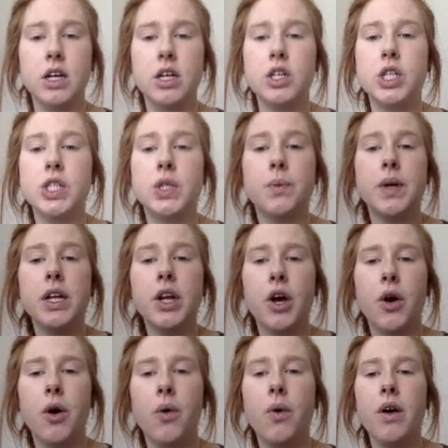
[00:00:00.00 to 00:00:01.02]
So we
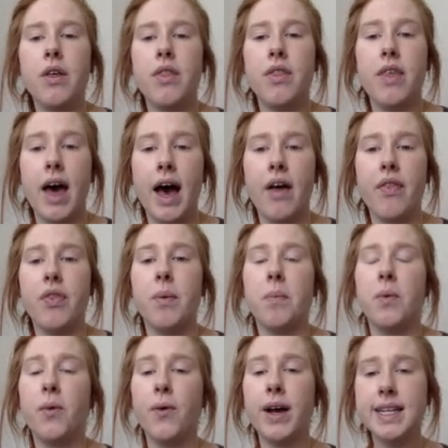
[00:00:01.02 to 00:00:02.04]
know that the
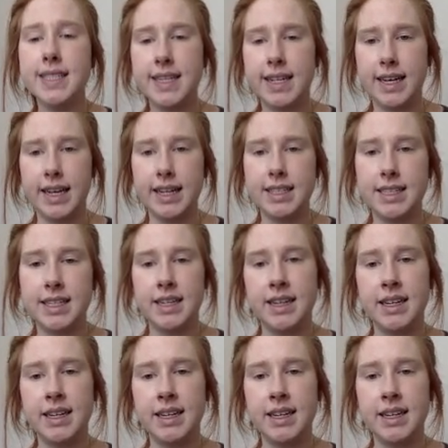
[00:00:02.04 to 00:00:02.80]
president